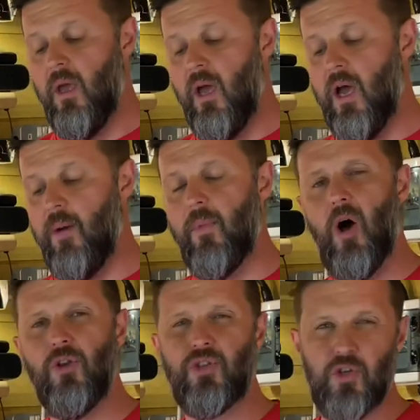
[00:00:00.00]

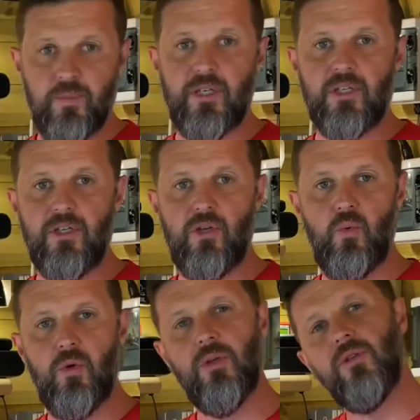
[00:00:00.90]
On some 60s you
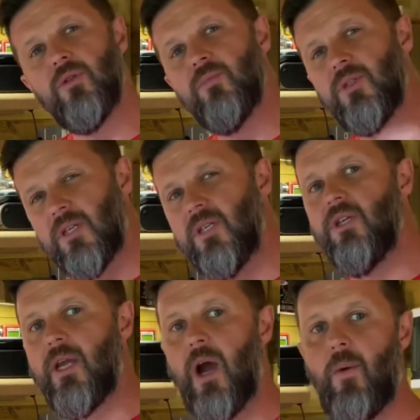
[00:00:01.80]
would, and some 60s
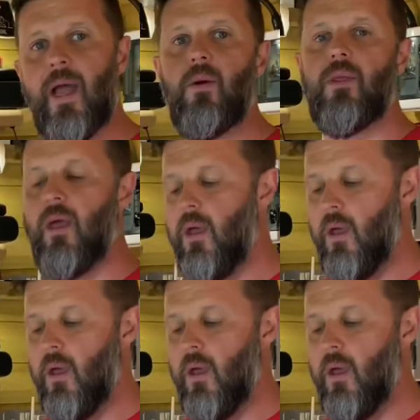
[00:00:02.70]
you get away with it.